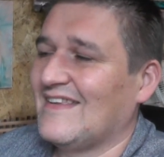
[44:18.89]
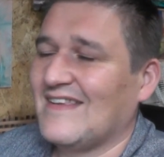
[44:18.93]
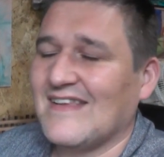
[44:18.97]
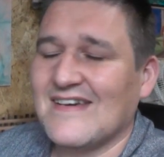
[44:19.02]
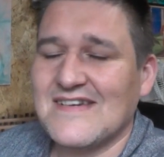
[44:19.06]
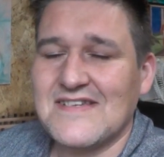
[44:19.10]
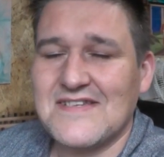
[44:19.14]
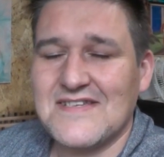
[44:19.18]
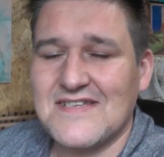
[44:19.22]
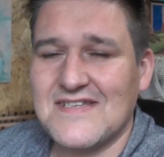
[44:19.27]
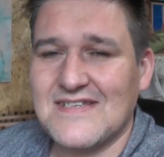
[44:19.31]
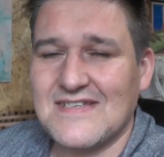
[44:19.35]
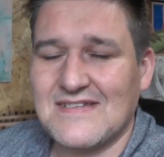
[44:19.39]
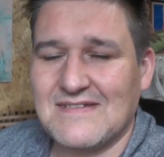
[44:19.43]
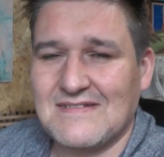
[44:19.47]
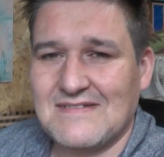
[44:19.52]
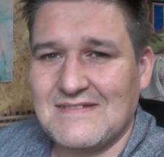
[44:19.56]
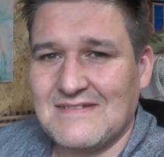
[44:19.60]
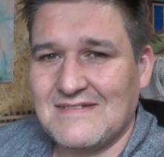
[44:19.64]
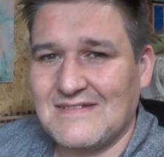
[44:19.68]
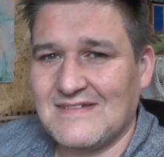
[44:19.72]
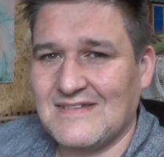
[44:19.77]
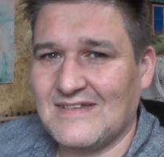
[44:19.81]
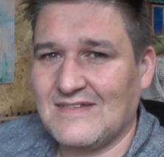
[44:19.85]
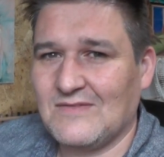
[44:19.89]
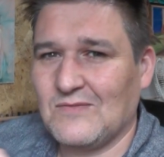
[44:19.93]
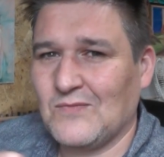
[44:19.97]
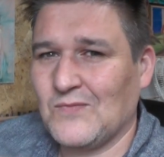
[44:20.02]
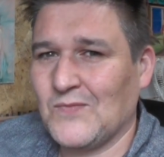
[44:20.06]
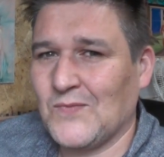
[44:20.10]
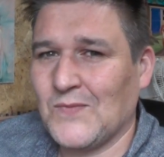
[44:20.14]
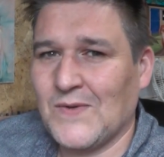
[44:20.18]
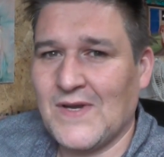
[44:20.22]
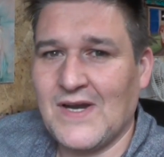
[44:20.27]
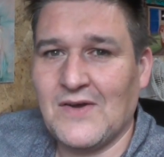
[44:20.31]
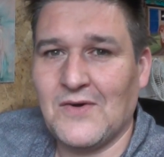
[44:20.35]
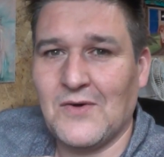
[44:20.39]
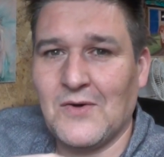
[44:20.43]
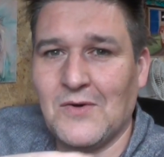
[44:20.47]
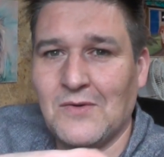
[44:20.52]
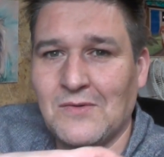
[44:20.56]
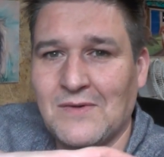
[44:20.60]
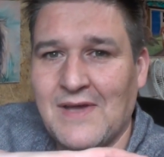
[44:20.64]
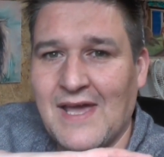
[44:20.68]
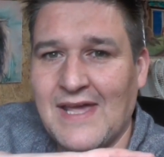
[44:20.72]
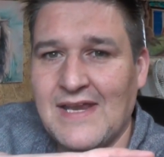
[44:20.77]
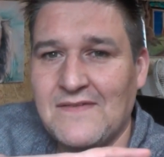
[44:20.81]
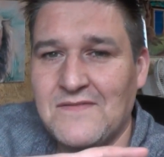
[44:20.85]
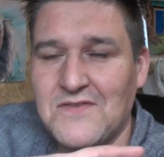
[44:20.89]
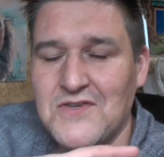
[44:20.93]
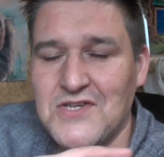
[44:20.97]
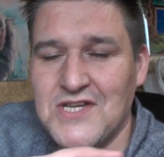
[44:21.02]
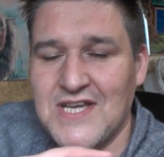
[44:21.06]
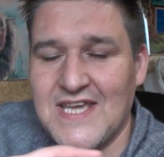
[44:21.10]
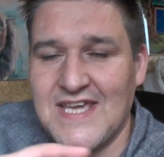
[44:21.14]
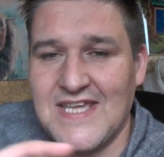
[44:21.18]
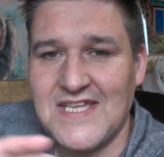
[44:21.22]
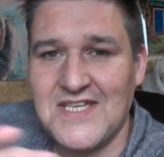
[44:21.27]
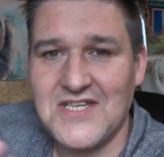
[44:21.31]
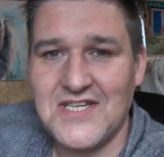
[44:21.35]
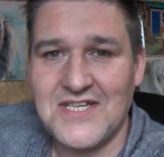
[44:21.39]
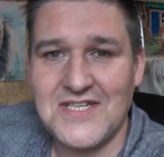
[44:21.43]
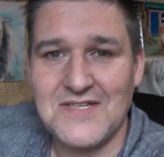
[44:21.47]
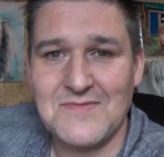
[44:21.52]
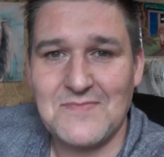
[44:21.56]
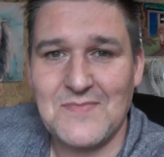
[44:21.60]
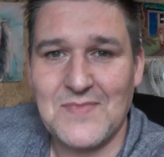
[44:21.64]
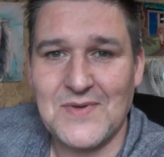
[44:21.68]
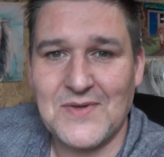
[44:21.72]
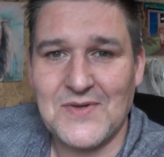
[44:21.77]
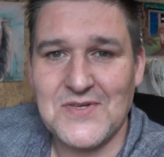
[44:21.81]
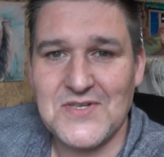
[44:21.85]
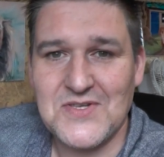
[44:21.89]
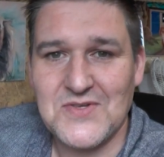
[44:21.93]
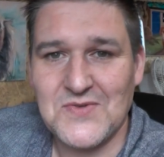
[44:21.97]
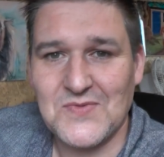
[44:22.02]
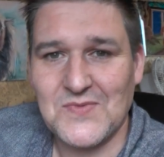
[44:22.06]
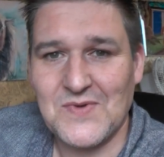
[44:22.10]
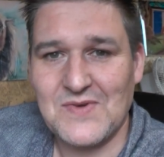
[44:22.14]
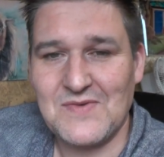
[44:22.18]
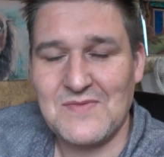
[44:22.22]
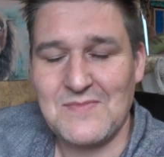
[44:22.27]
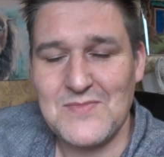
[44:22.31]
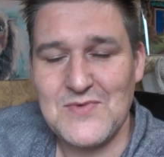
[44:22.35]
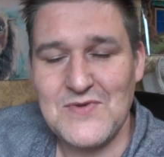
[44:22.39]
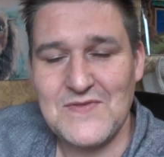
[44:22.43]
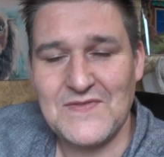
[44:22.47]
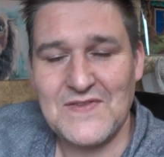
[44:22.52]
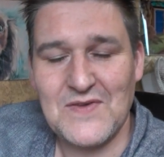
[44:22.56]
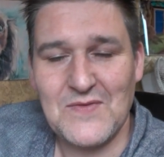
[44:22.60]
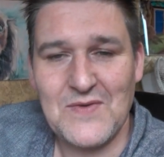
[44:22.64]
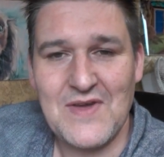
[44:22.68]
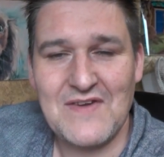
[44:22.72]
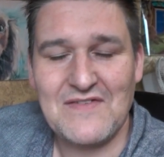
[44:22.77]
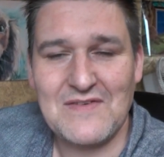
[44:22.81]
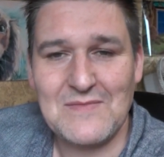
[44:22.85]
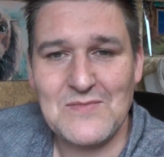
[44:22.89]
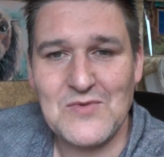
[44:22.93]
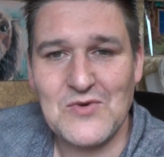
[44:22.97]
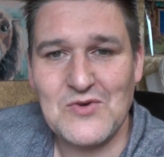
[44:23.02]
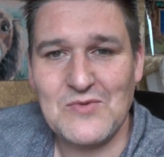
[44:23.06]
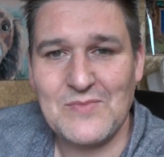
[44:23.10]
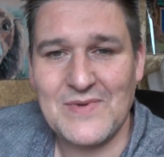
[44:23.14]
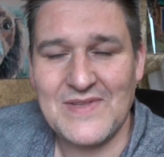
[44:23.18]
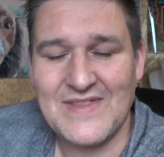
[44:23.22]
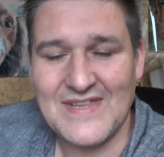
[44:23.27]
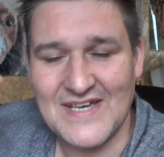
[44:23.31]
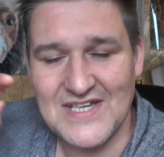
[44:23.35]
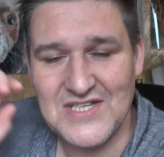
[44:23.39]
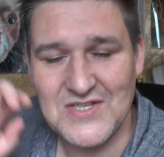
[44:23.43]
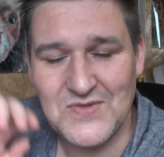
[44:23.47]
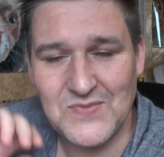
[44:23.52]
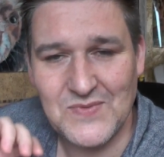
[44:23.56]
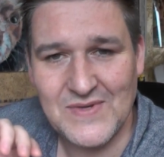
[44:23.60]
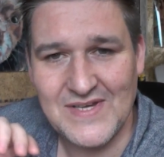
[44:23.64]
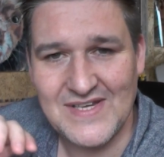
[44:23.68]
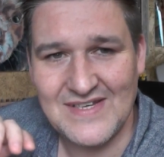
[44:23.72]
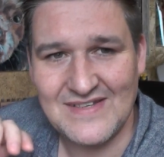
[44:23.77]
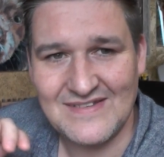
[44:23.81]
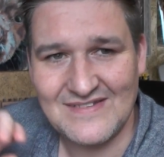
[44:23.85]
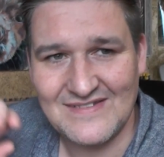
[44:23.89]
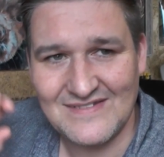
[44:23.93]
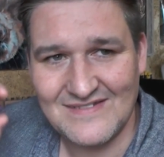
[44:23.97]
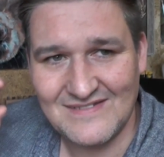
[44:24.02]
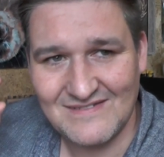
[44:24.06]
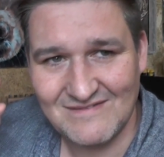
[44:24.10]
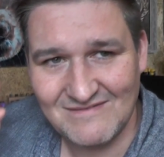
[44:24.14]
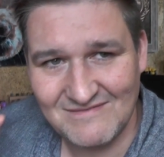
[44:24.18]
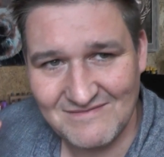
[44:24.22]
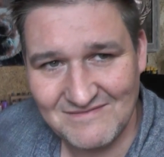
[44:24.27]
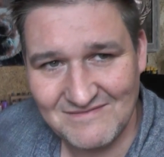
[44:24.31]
That's when it all kind of changes. Because when I moved away from Oban, that's when I